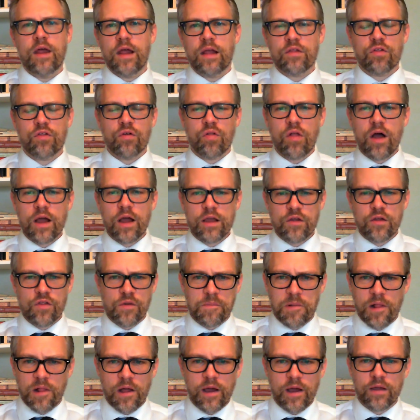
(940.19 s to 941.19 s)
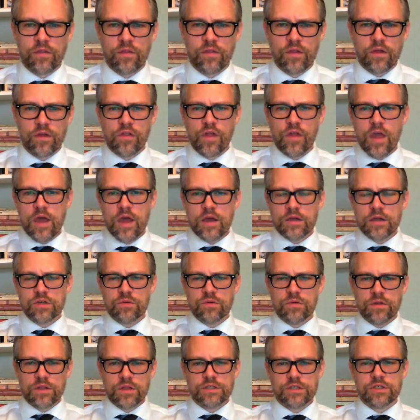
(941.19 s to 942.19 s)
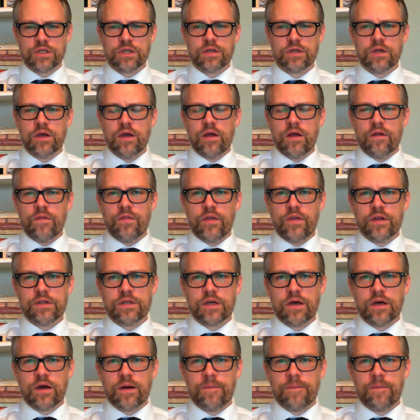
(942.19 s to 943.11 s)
And so Locke is applying this to religion, that